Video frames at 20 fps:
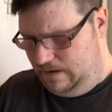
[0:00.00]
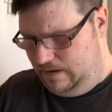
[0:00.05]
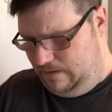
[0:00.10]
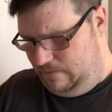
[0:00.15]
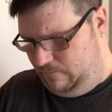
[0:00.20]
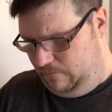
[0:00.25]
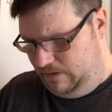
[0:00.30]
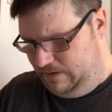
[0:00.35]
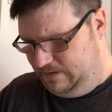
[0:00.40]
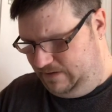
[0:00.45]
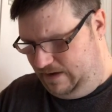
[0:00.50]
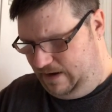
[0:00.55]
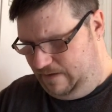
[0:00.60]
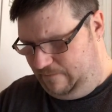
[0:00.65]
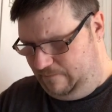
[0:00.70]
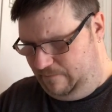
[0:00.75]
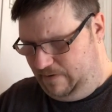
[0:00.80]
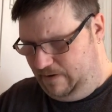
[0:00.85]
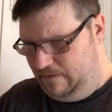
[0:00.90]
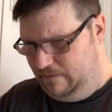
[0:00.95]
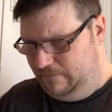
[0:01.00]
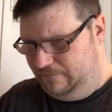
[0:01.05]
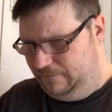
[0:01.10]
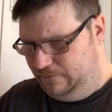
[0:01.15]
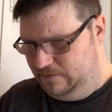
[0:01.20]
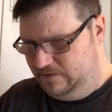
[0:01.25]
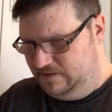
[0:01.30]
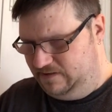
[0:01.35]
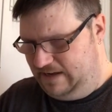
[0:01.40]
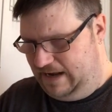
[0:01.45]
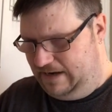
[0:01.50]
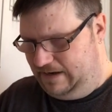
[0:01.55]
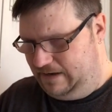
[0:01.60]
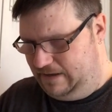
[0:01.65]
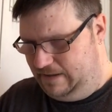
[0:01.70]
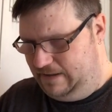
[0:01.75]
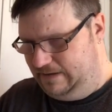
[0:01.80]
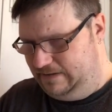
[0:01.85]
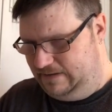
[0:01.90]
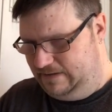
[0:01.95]
And what a beautiful scent
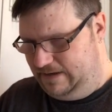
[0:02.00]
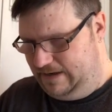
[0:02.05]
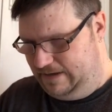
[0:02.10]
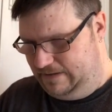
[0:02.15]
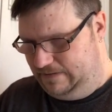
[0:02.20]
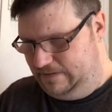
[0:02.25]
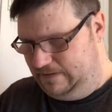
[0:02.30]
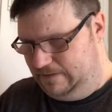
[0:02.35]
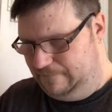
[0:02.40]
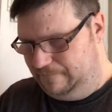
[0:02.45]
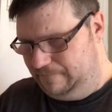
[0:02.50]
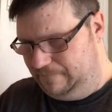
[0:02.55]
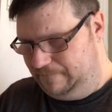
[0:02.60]
this is.